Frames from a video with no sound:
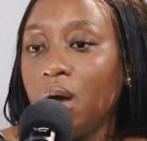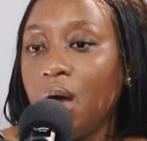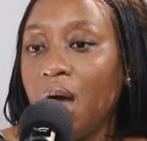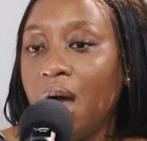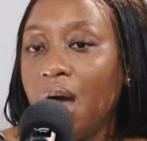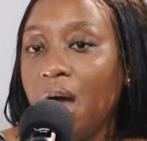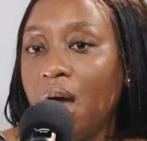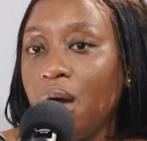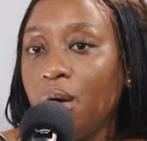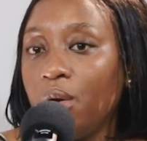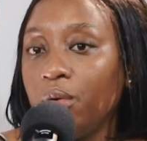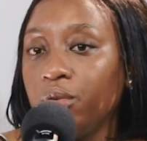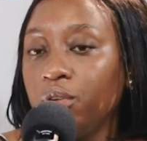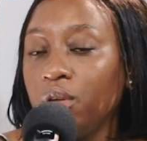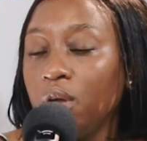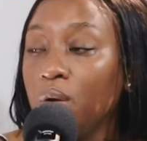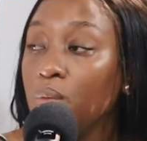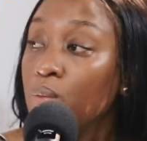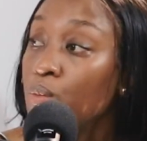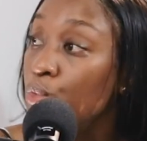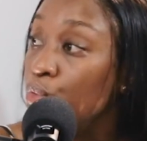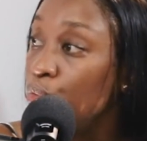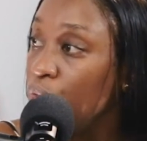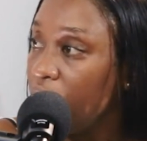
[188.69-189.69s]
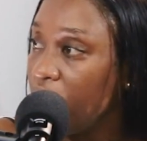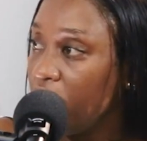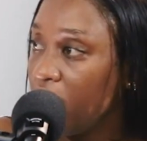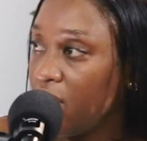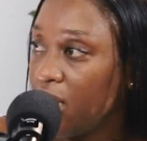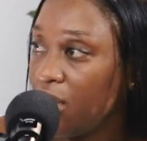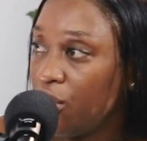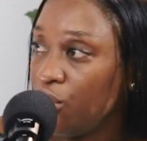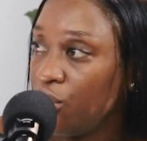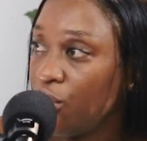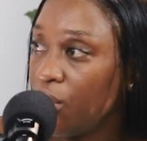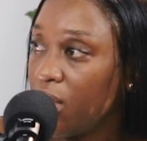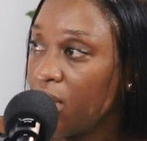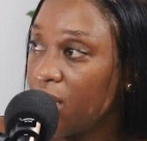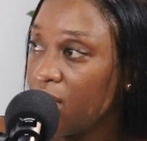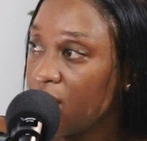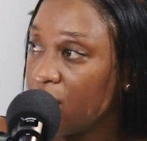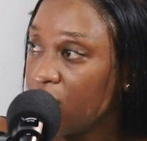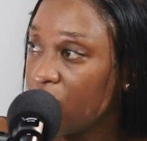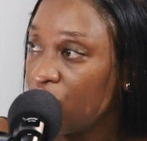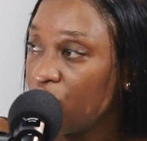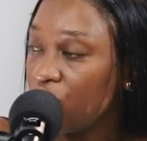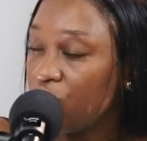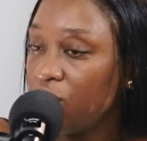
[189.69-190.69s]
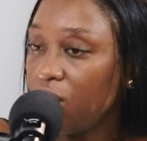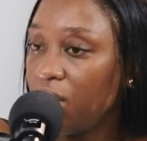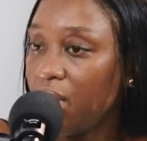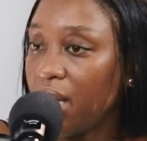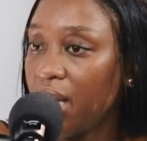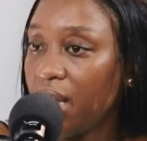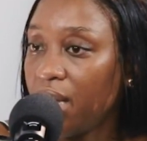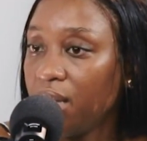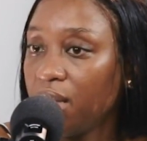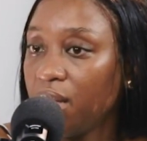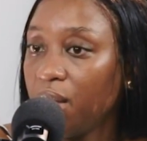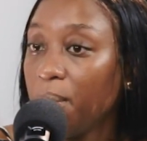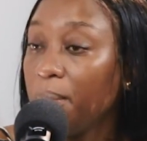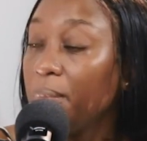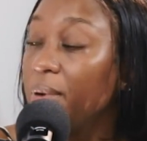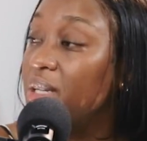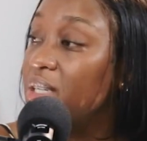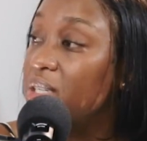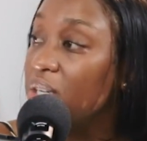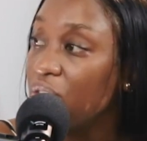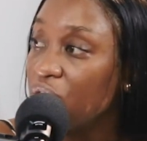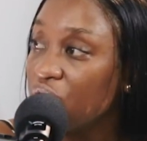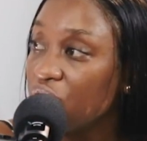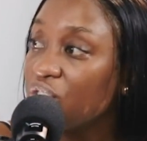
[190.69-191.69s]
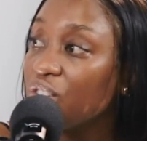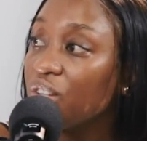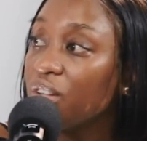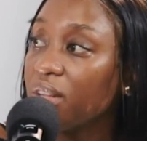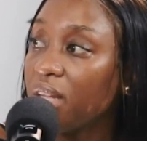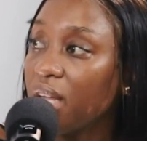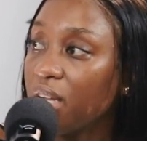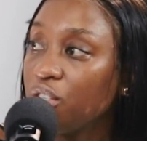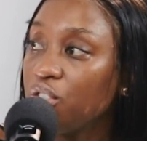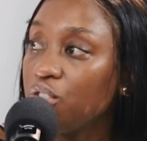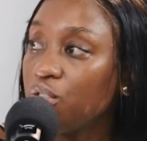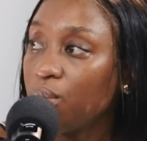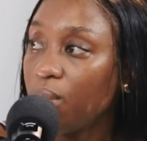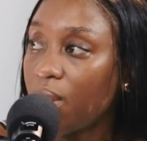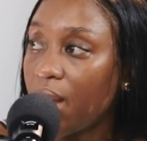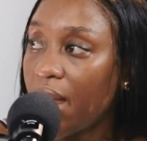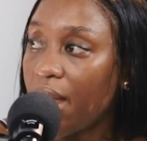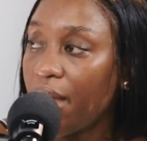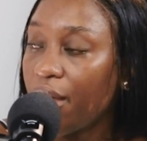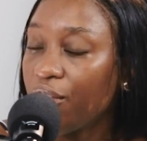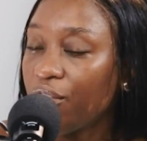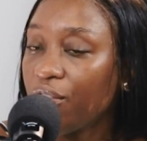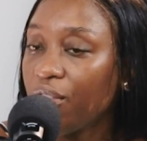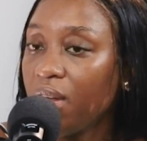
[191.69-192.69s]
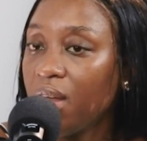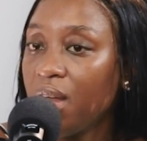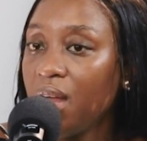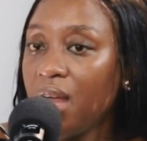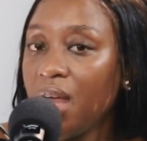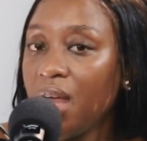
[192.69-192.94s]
how you're moving in your industry and the potential that you have.